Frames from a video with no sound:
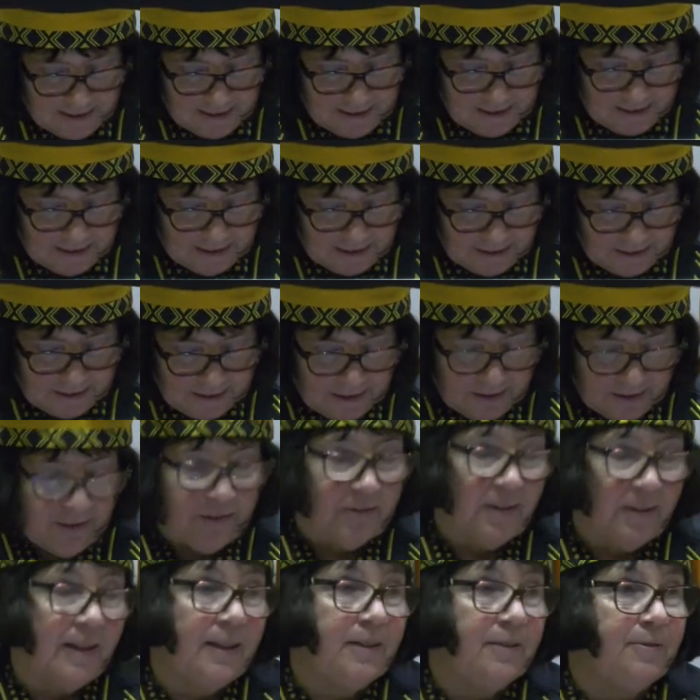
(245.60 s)
that he is so
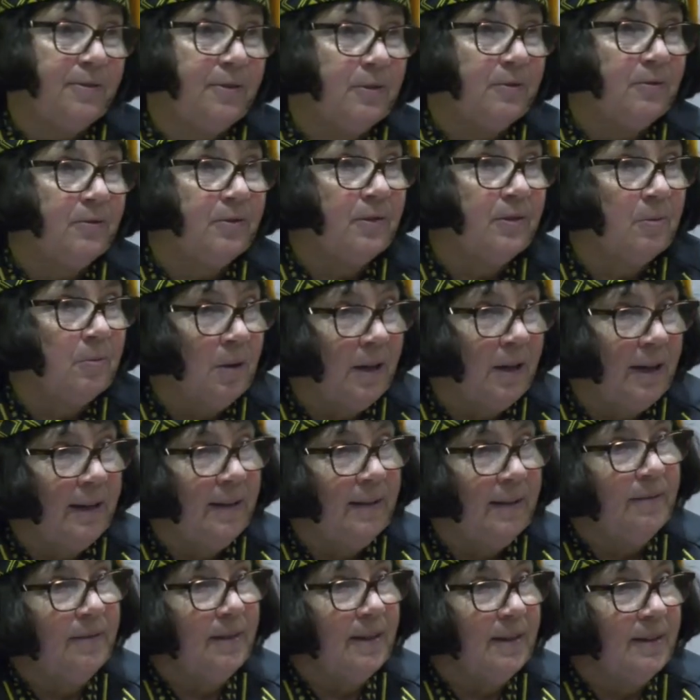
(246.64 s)
grateful for the
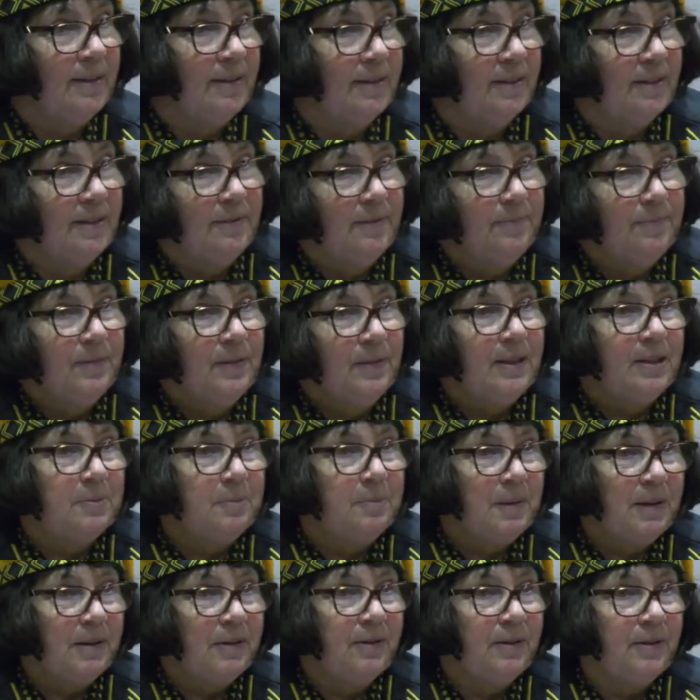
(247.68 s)
way that
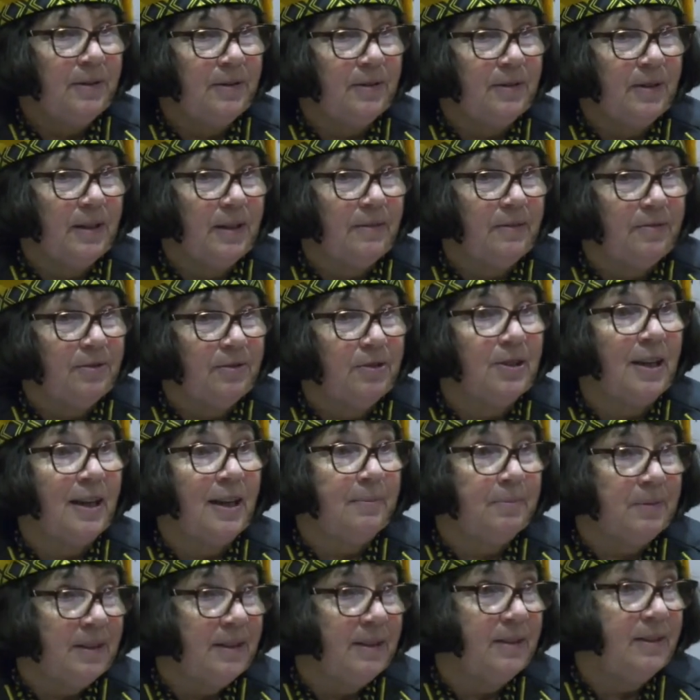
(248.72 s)
his parents have
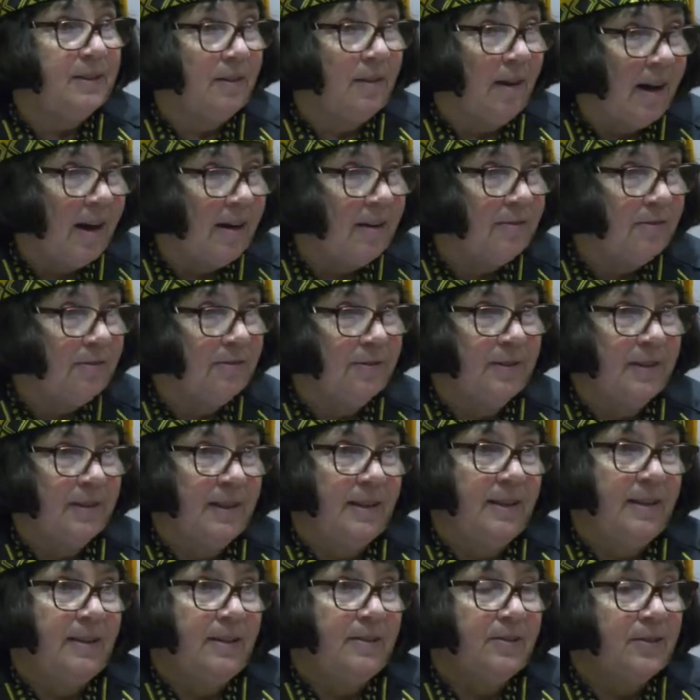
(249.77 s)
shaped his life.
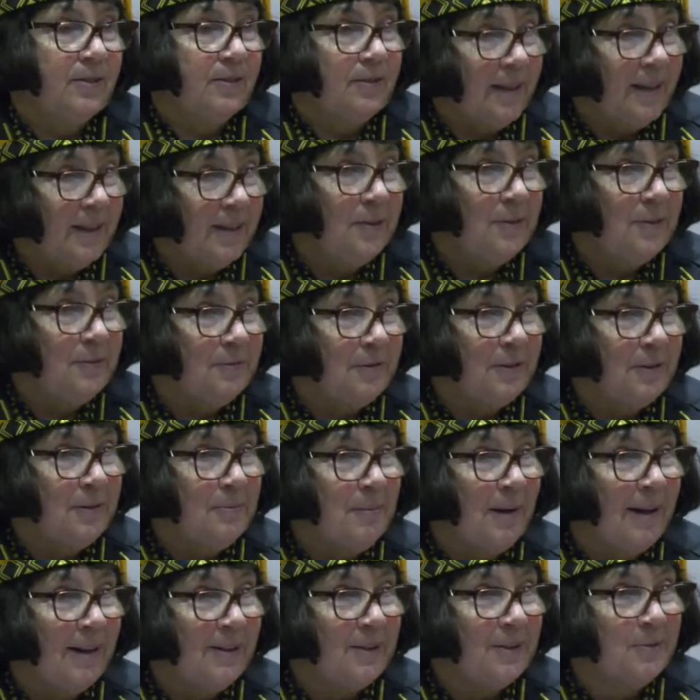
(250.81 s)
So thank you
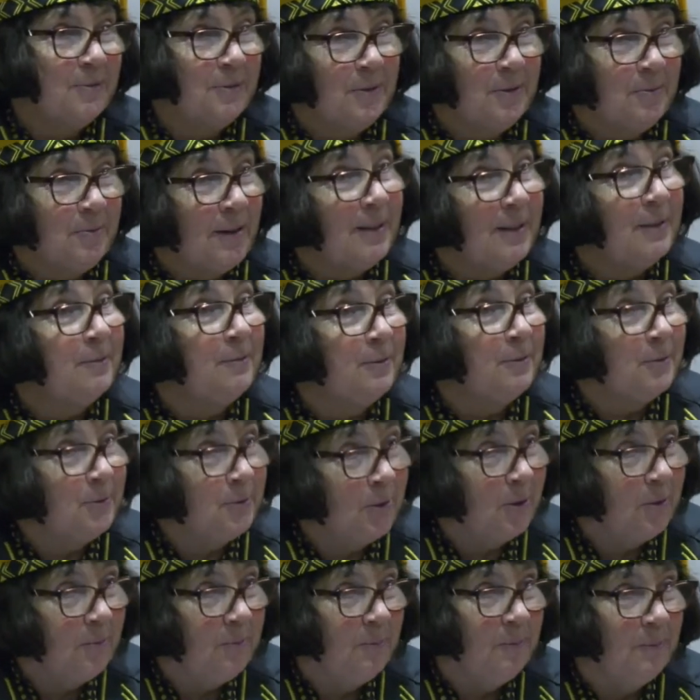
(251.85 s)
very much for the wonderful
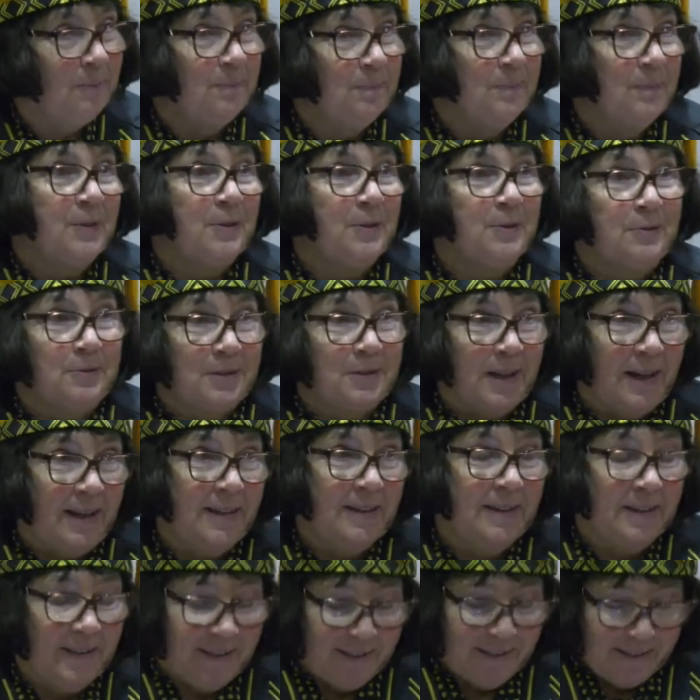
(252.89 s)
job you've
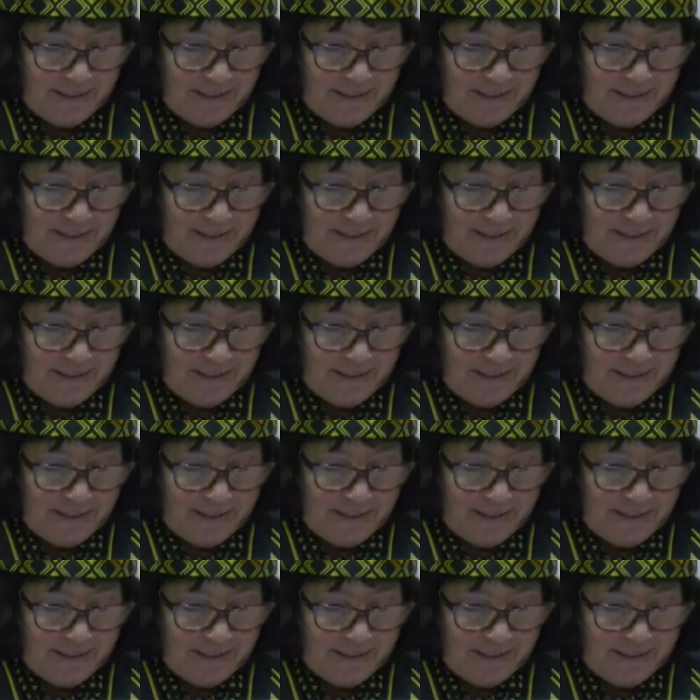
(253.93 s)
done.